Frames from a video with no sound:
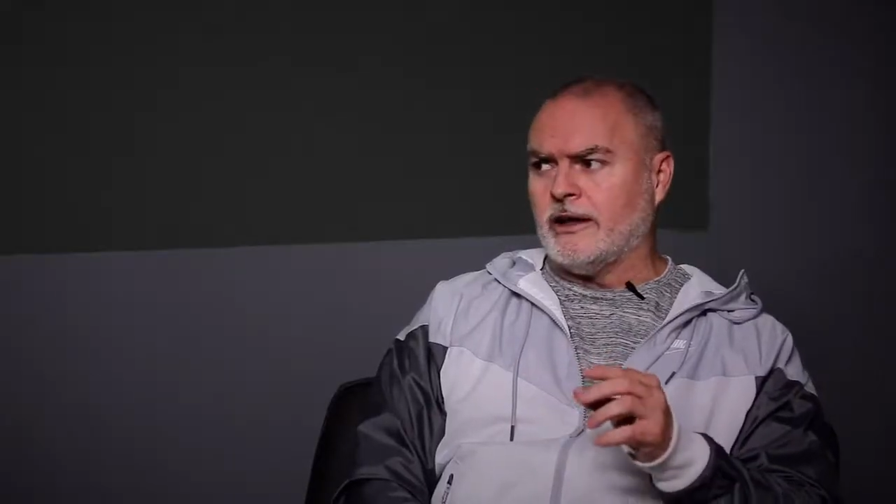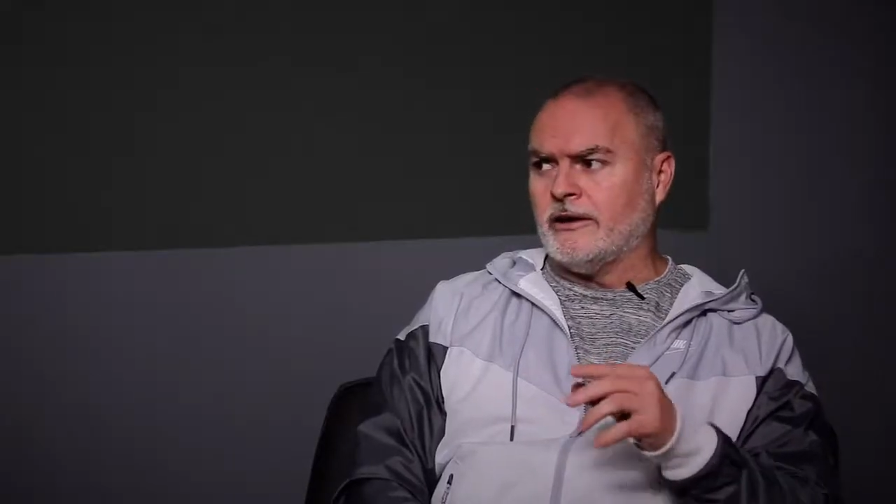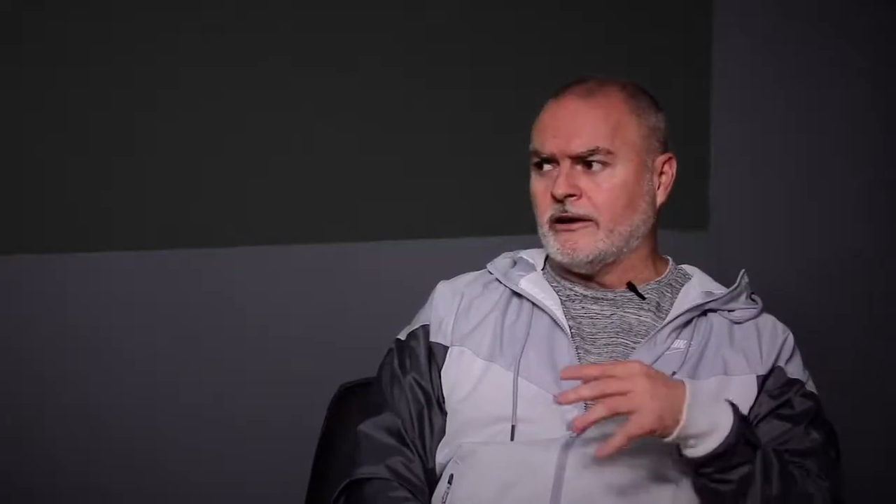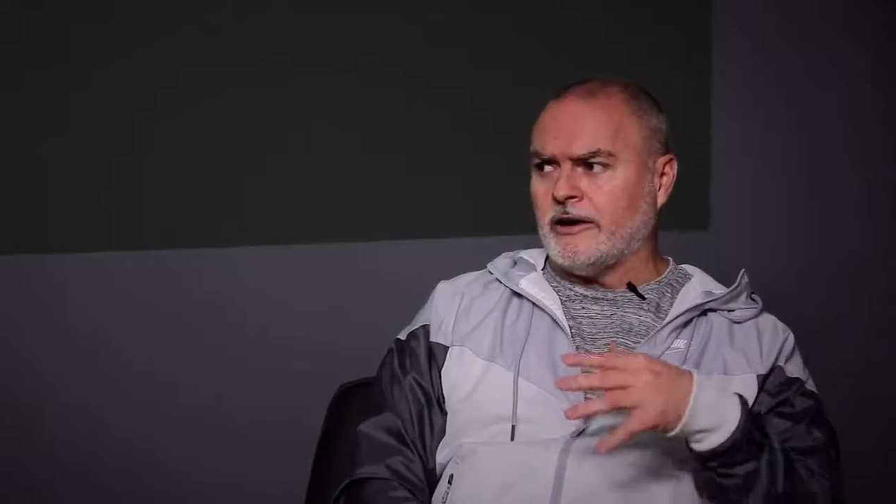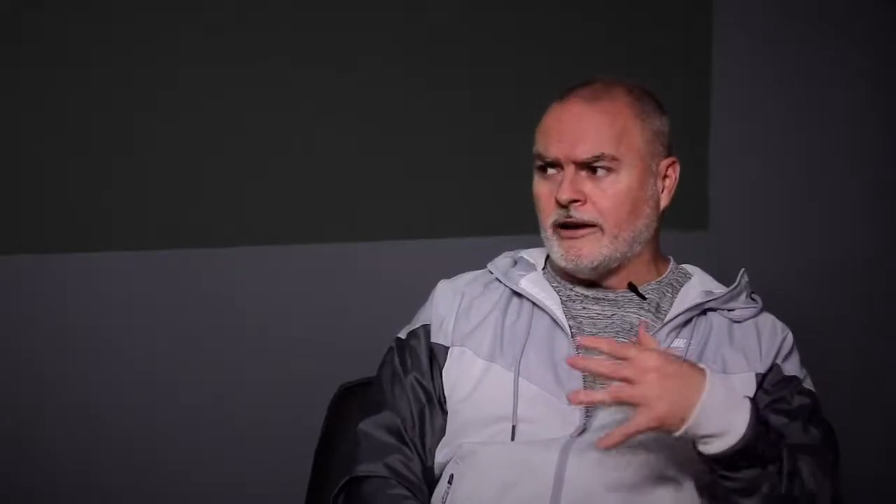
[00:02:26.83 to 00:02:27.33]

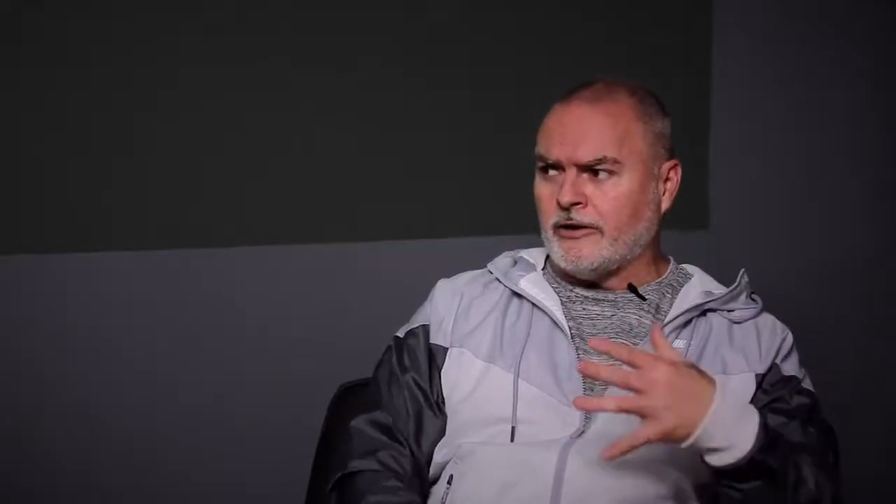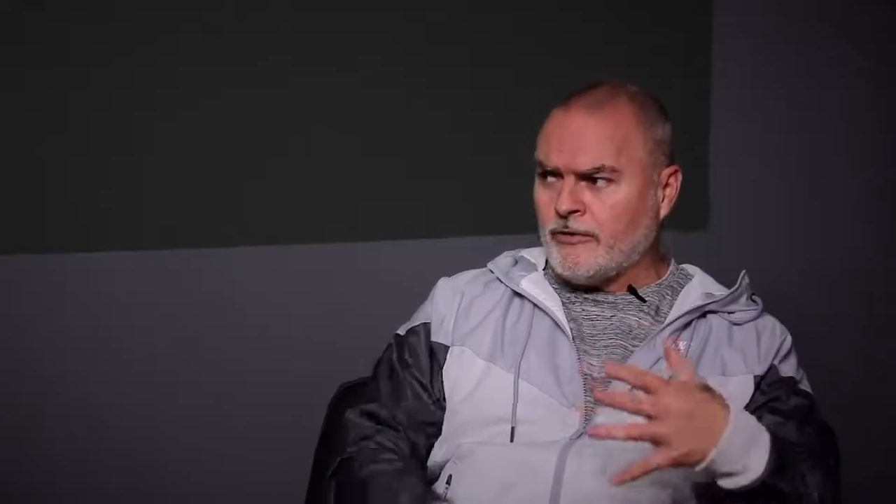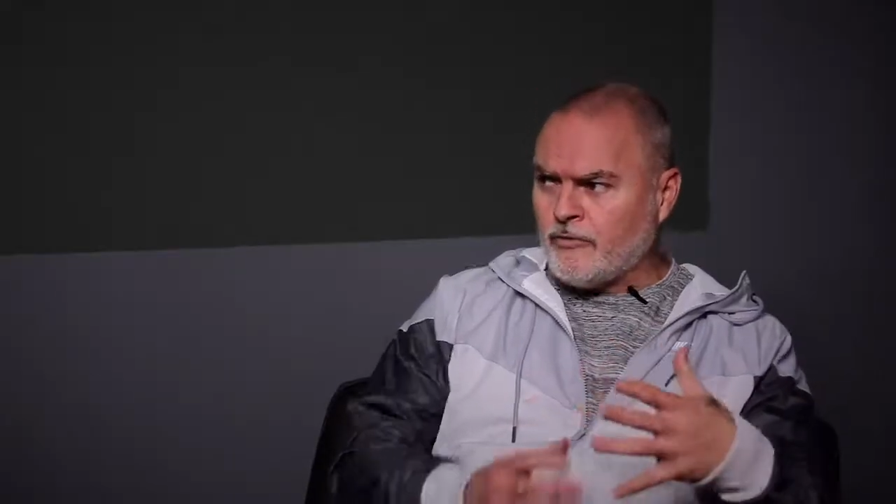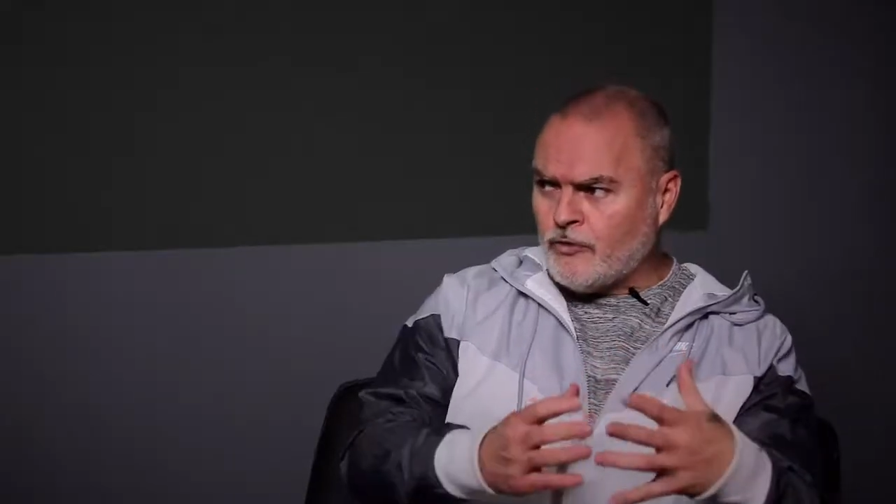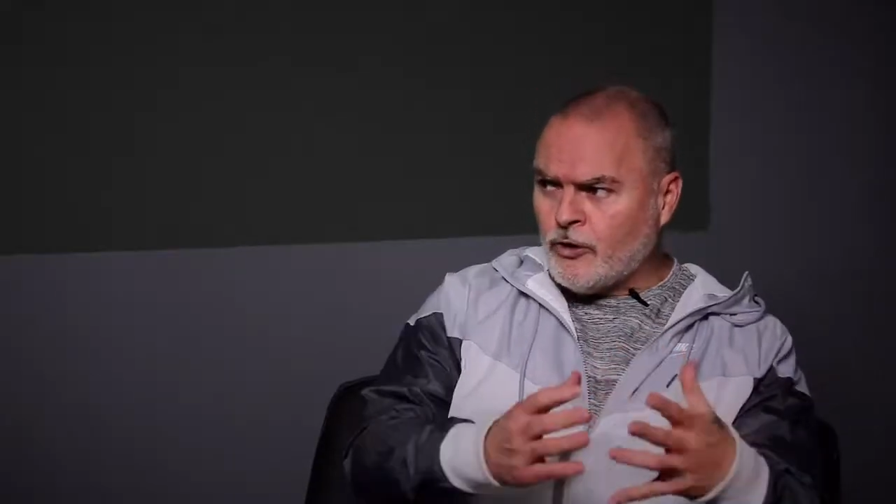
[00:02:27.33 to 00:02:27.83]

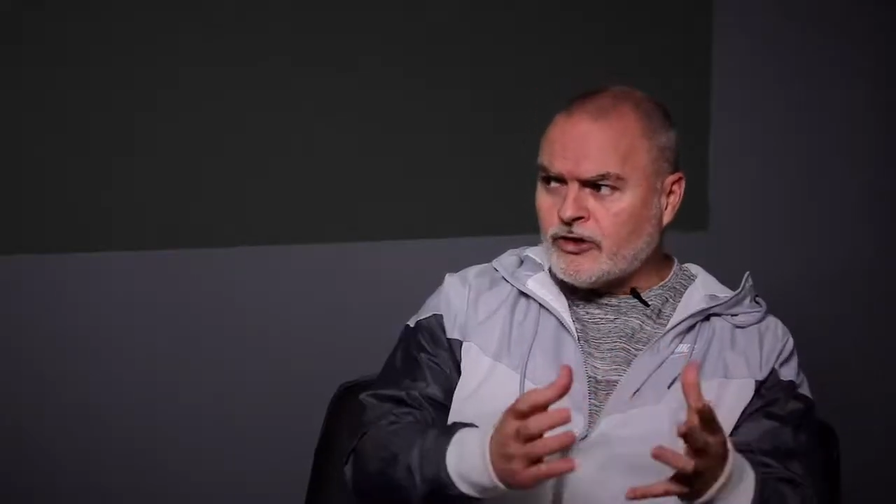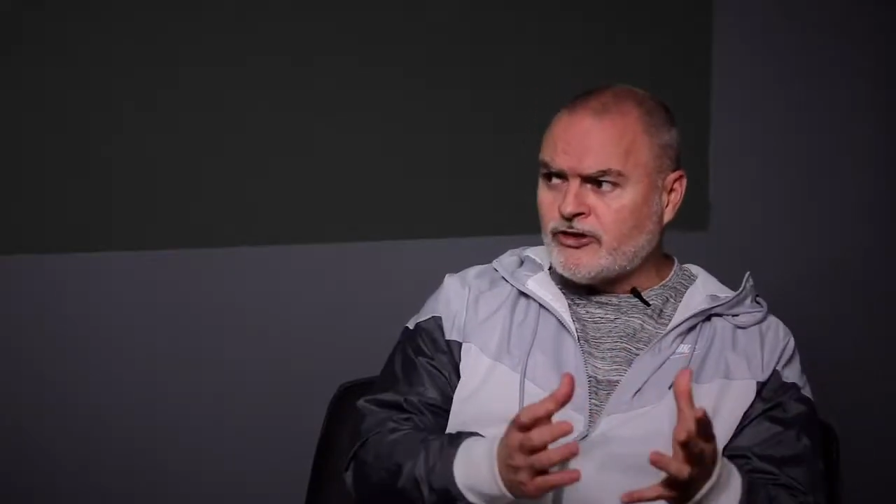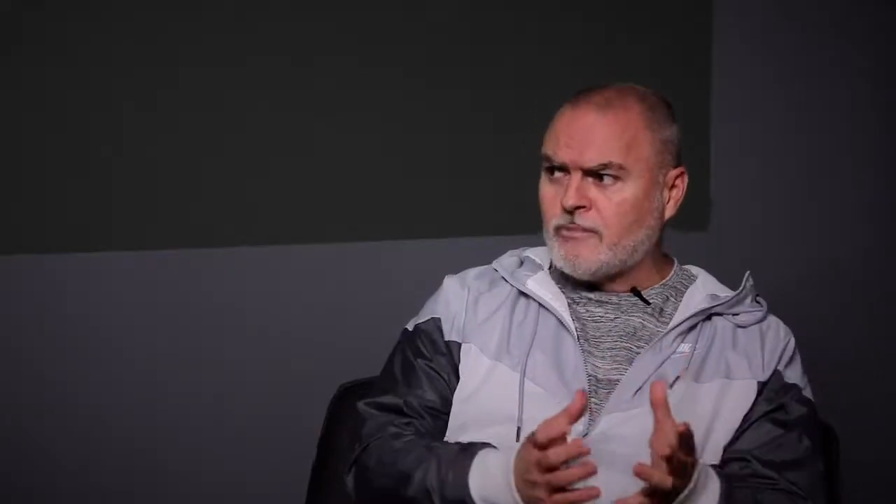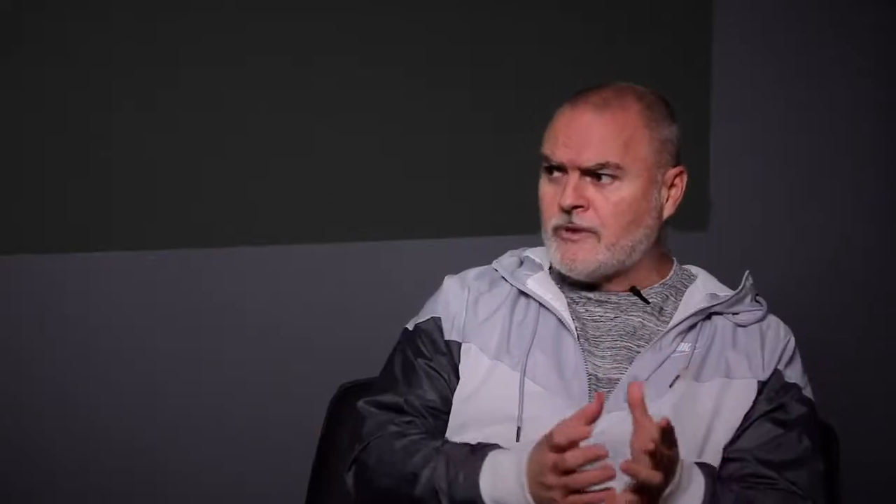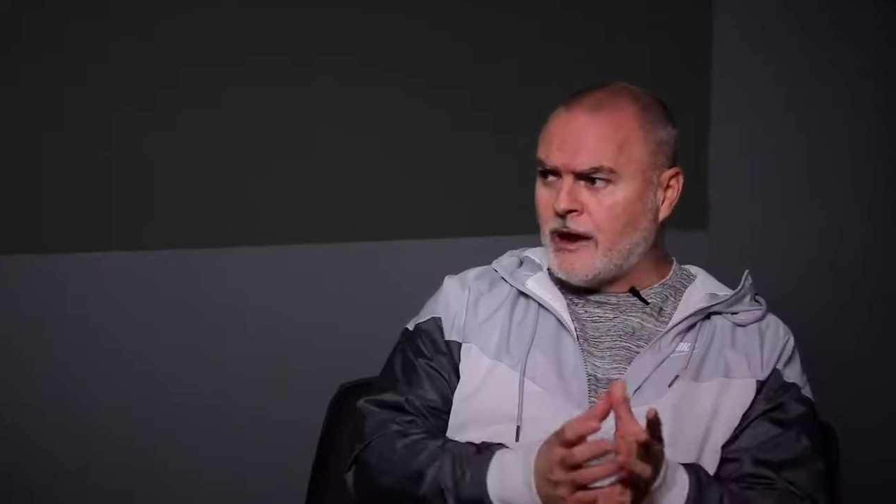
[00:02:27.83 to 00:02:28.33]
and
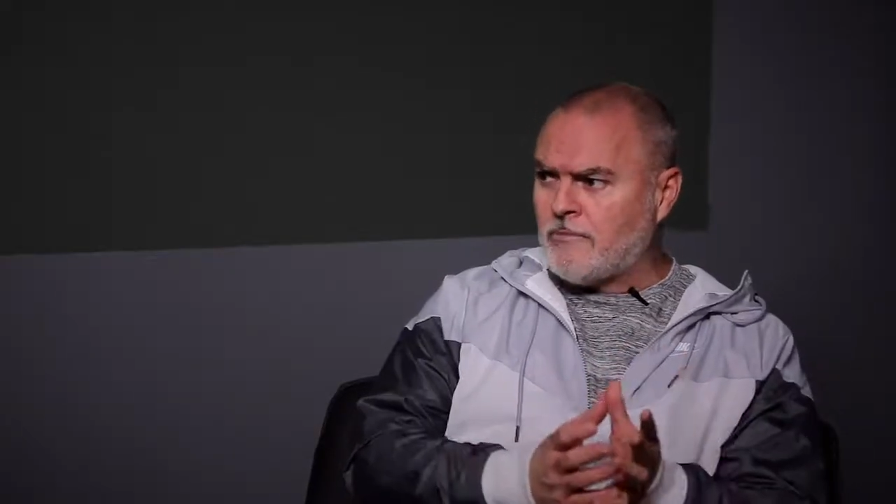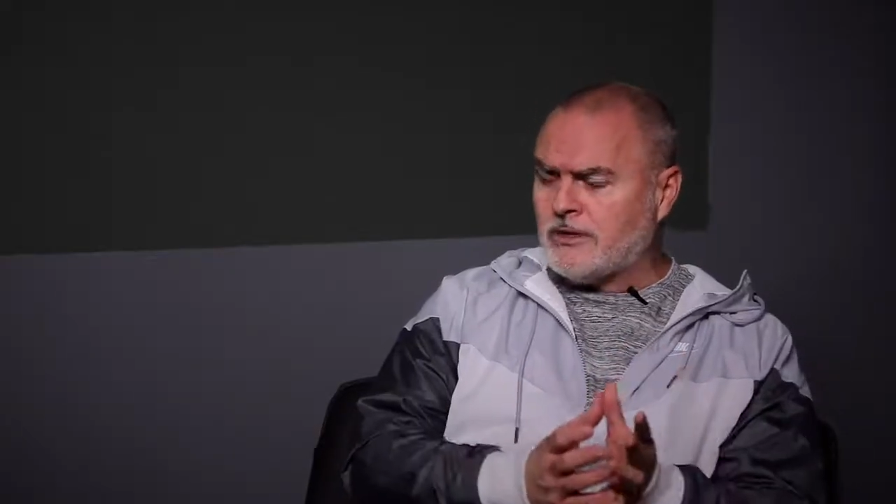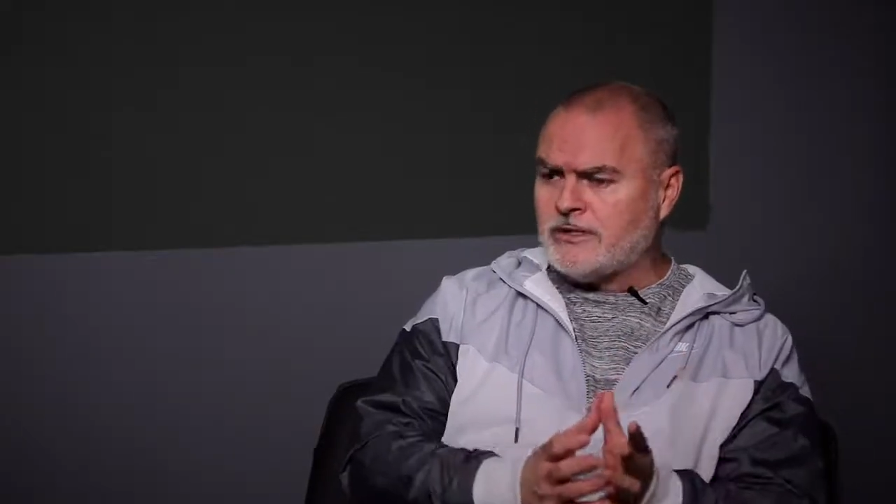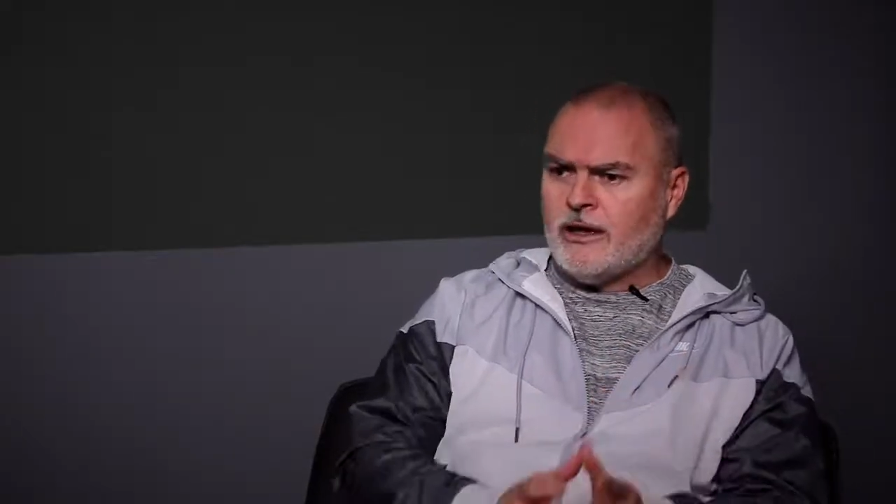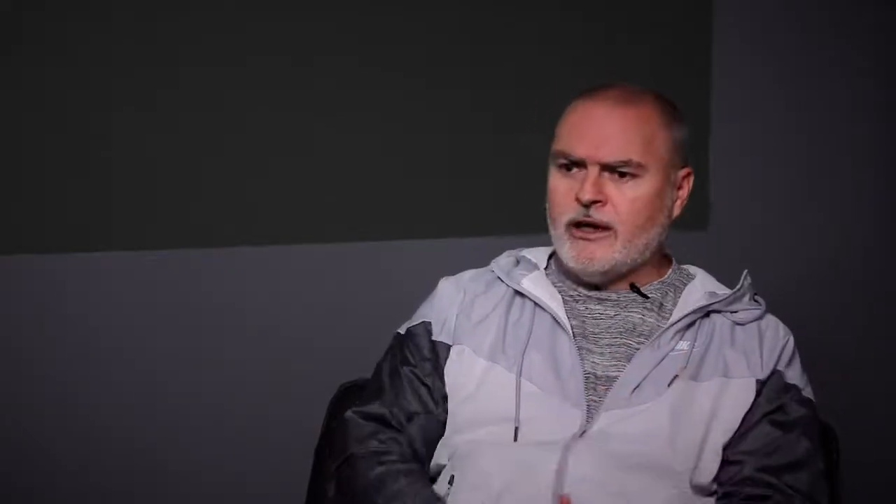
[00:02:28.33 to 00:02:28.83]
viewership
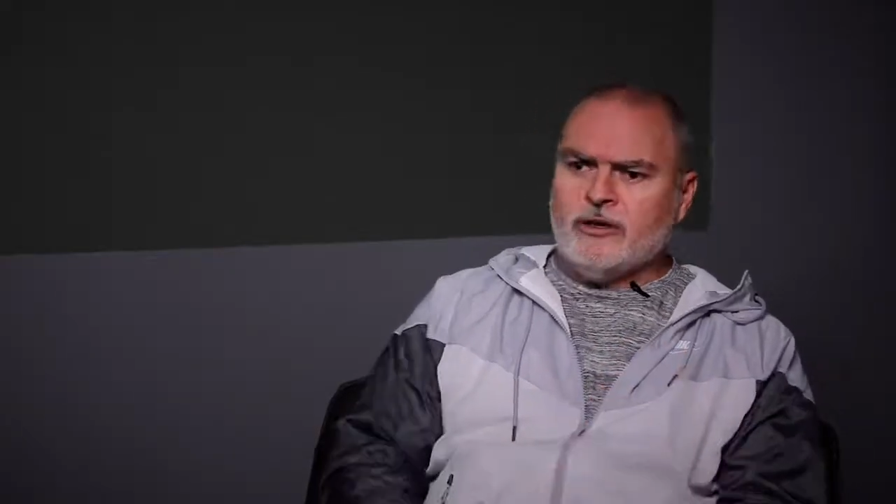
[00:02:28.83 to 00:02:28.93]
numbers.